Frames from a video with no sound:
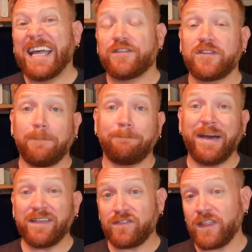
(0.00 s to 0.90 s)
then the
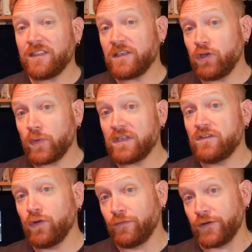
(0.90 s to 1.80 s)
best thing that you can
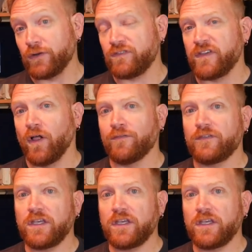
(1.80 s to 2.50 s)
do for yourself